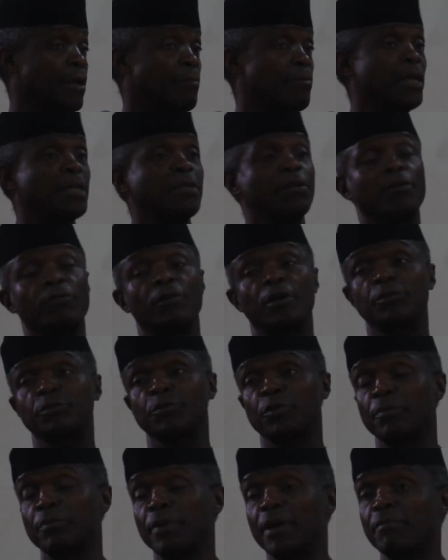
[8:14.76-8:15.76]
Many of us
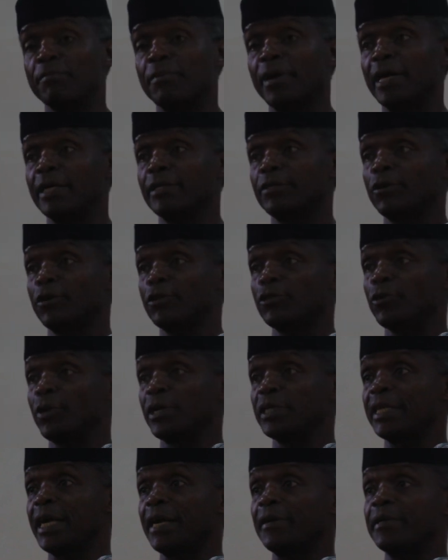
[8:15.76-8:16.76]
remember
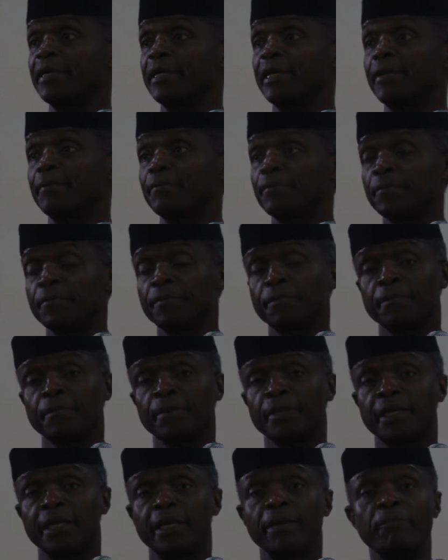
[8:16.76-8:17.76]
Joshua Dariye,
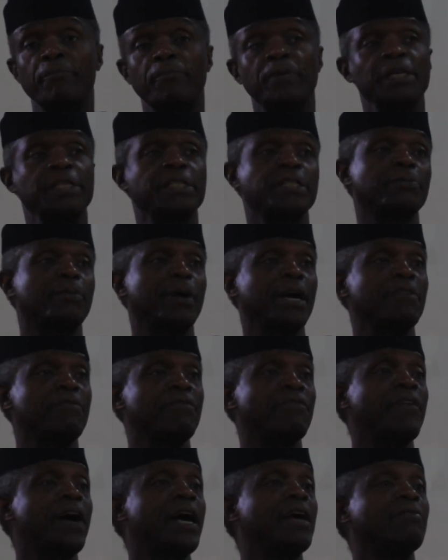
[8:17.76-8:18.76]
impeached by
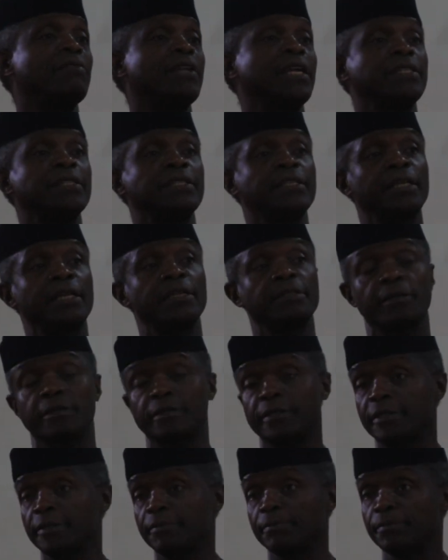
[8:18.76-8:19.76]
five
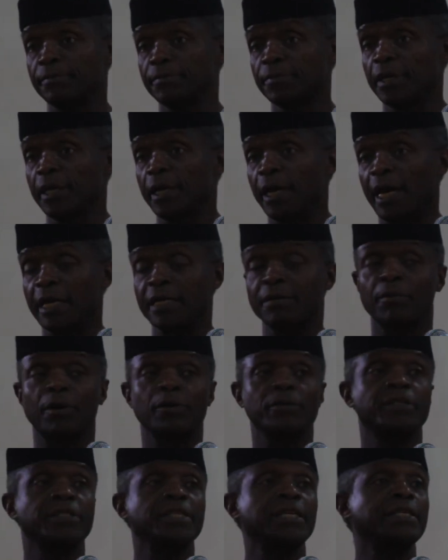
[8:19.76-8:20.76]
legislatures at
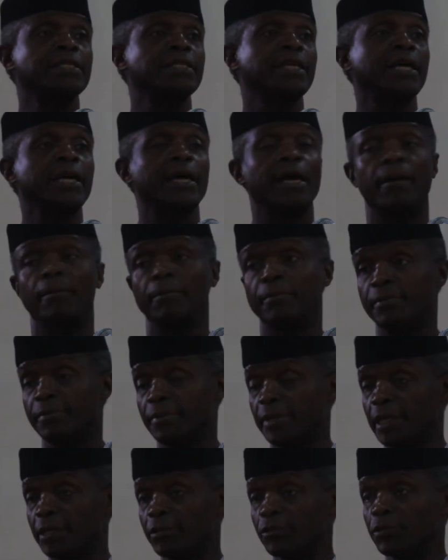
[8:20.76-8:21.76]
about 6 a.m.
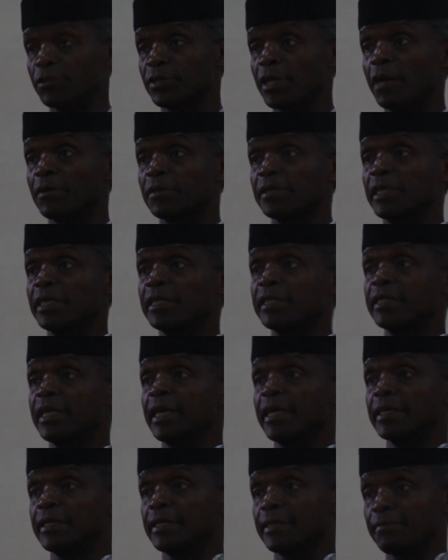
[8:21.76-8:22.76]
in
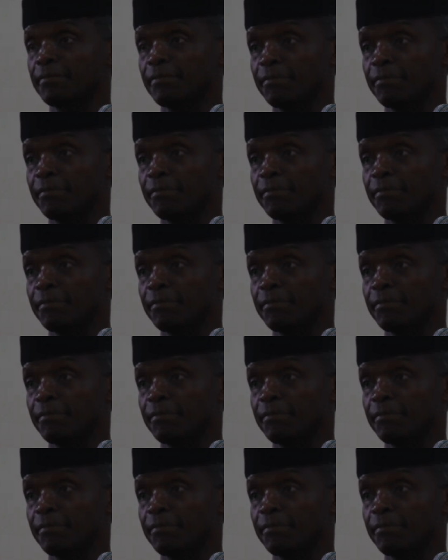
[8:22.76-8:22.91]
2006.